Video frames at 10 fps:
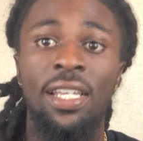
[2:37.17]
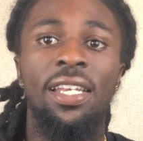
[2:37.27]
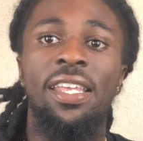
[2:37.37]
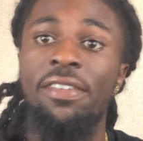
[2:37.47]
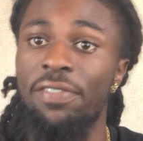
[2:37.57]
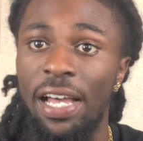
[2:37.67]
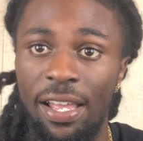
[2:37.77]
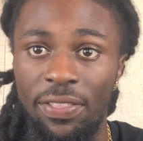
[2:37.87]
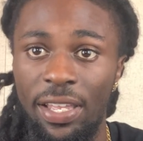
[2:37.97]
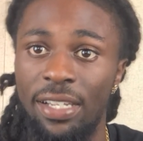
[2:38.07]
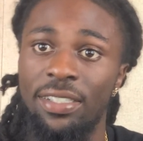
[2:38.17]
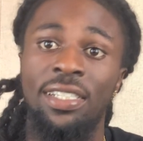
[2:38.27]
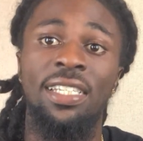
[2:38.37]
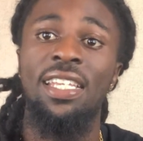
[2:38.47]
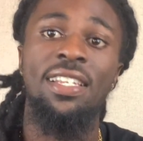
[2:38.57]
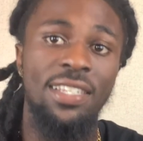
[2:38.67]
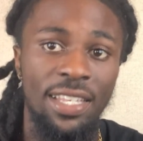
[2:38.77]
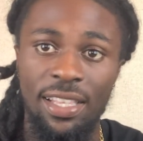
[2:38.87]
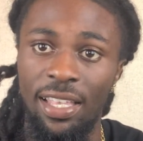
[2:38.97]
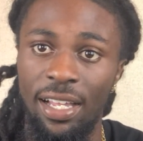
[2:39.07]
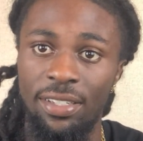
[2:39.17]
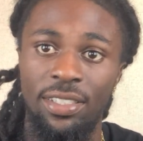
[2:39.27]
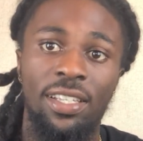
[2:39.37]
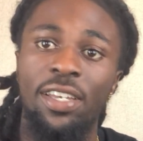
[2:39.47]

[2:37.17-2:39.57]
Then 5,000. Then 10,000.